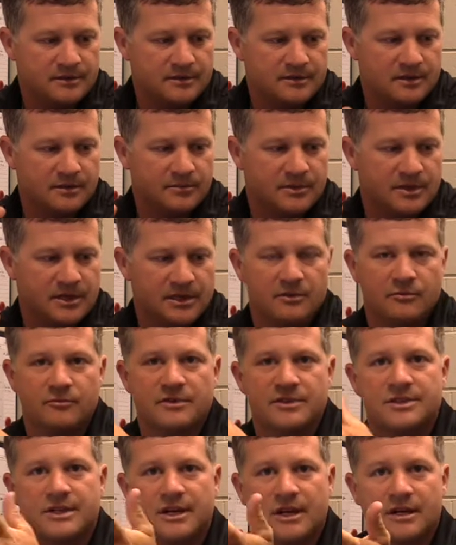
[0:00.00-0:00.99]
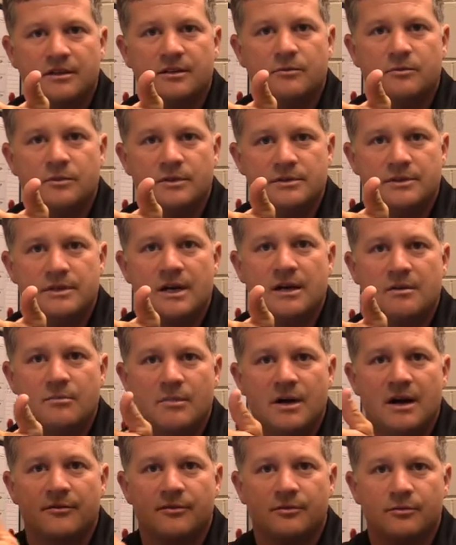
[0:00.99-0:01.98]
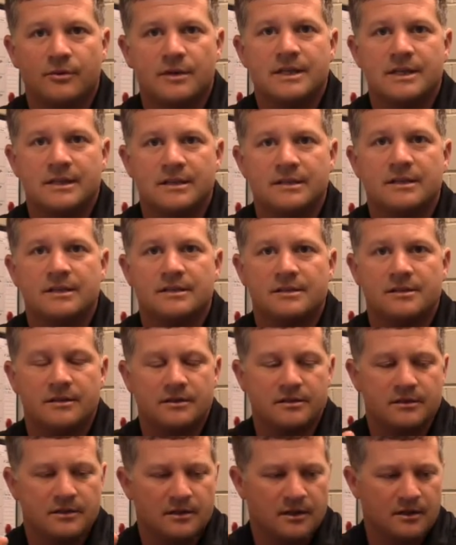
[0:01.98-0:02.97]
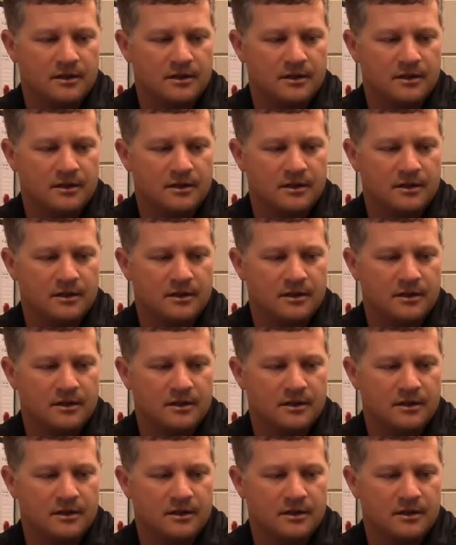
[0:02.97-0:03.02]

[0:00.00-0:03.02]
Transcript: some that get rejected when you take them back for reconditioning.